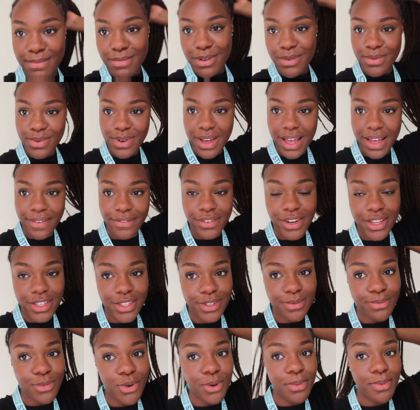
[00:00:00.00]
But we'll have
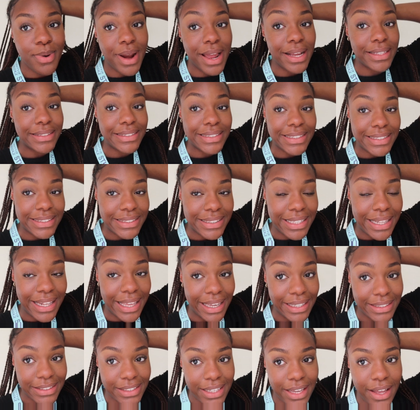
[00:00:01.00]
lots more practice
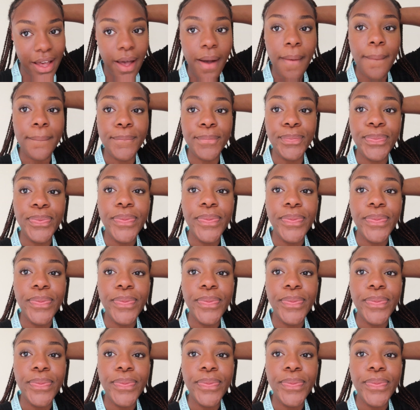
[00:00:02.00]
later.